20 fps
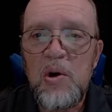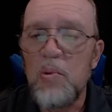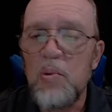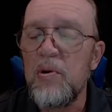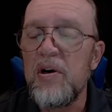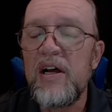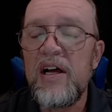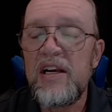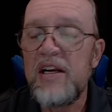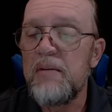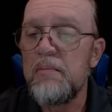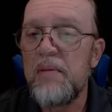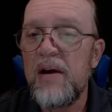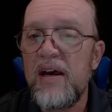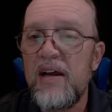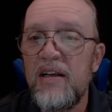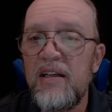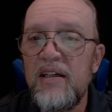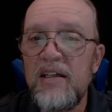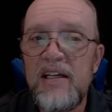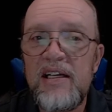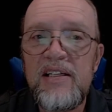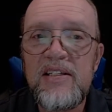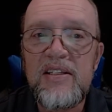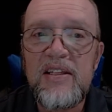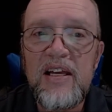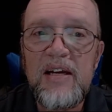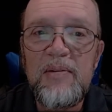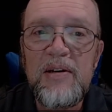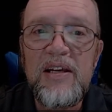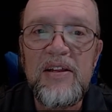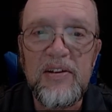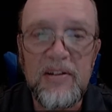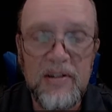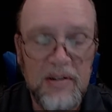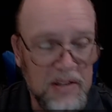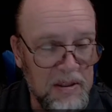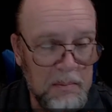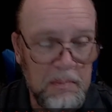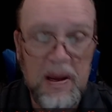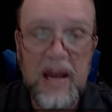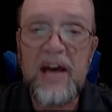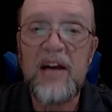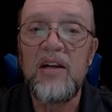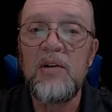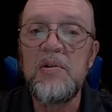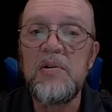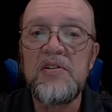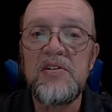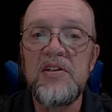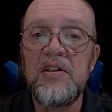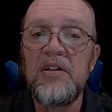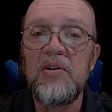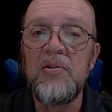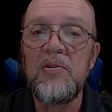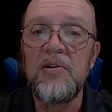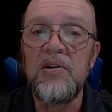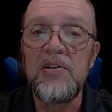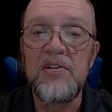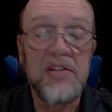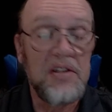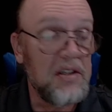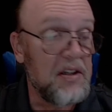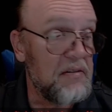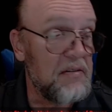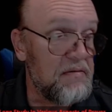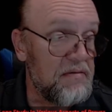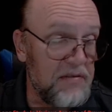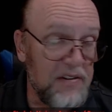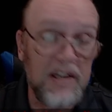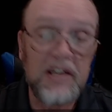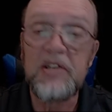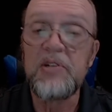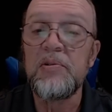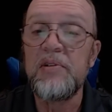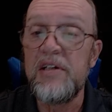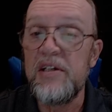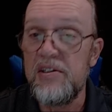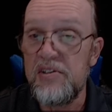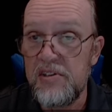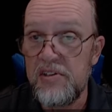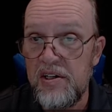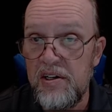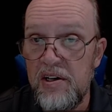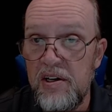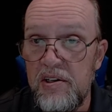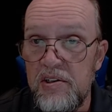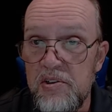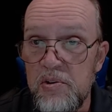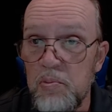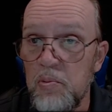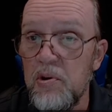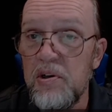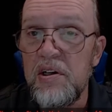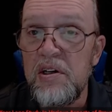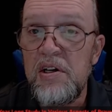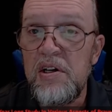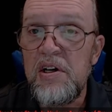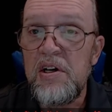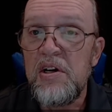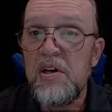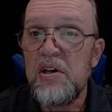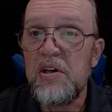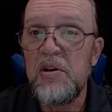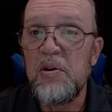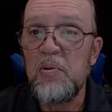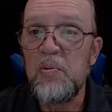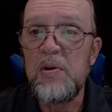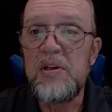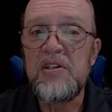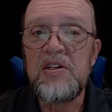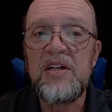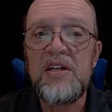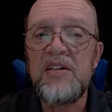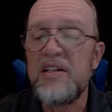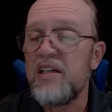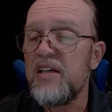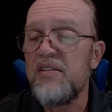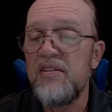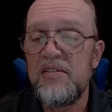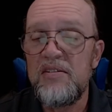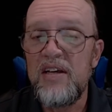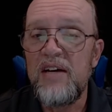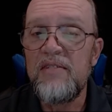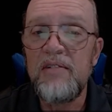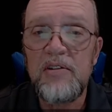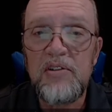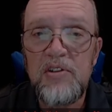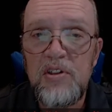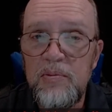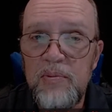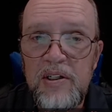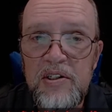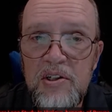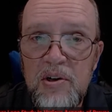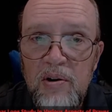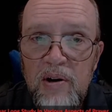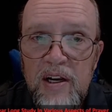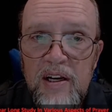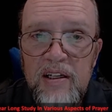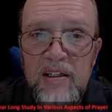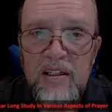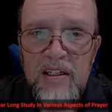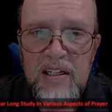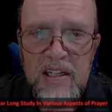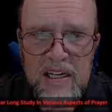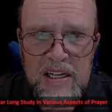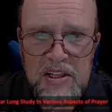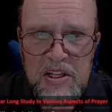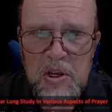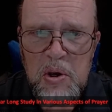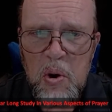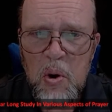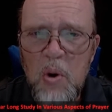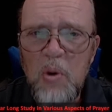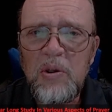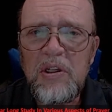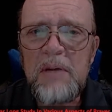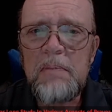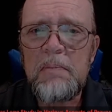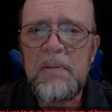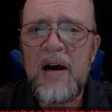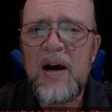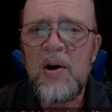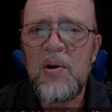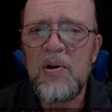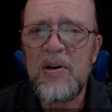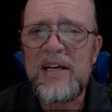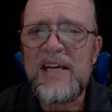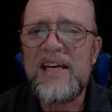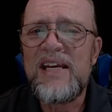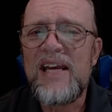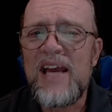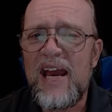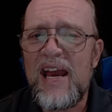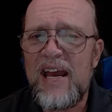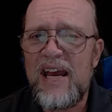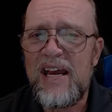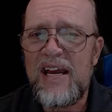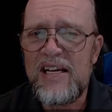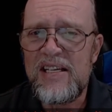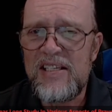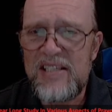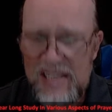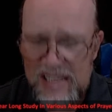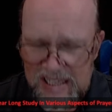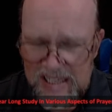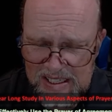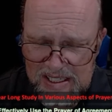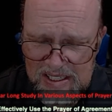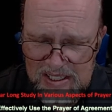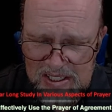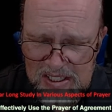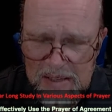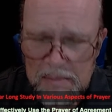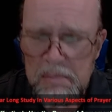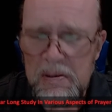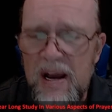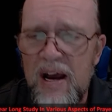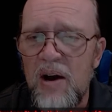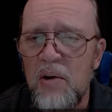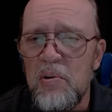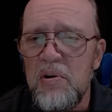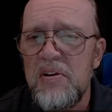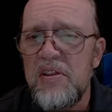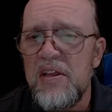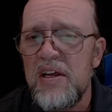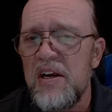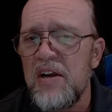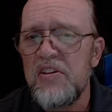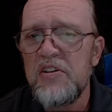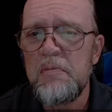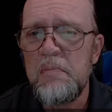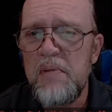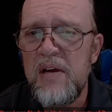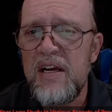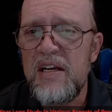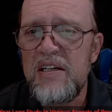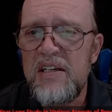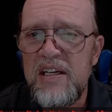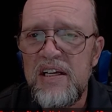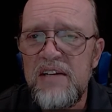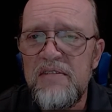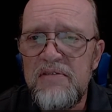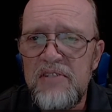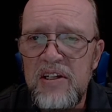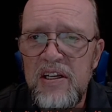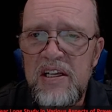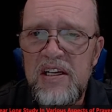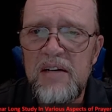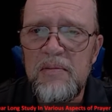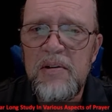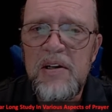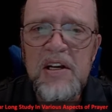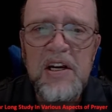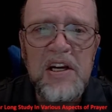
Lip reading: we're not in battle against them either. The battle was the Lord's. The victory is ours. We tend to give the devil too much credit. The only power he has is the power that other men give to him.